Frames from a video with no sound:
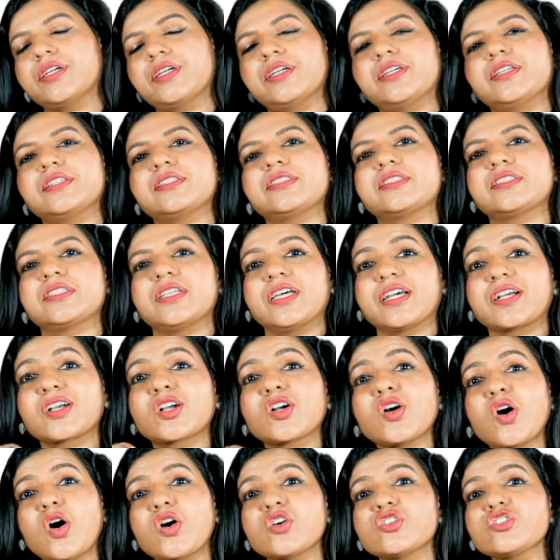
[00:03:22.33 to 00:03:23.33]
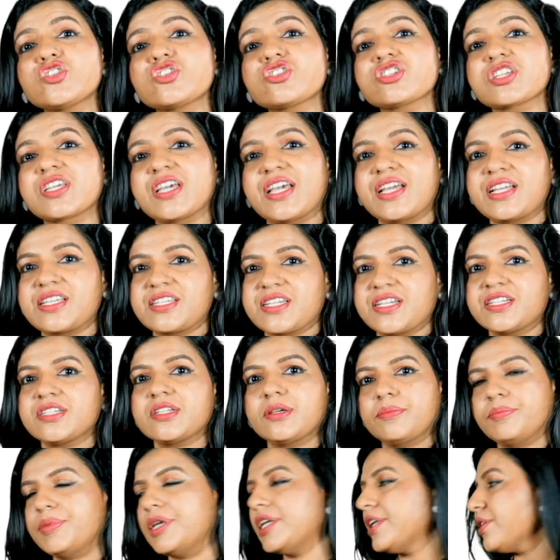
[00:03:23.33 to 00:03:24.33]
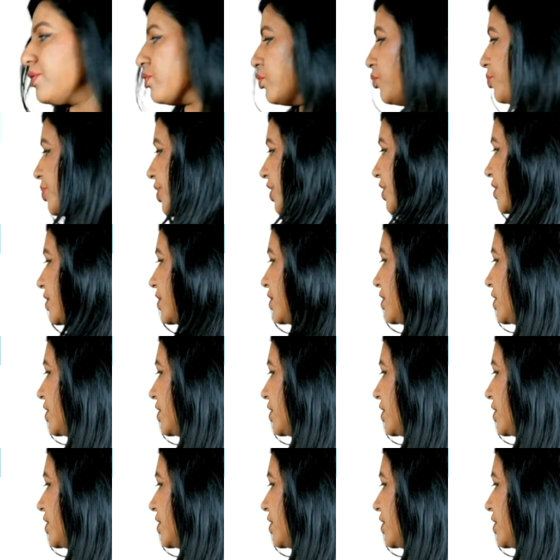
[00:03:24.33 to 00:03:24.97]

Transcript: is a conjugated bilirubin.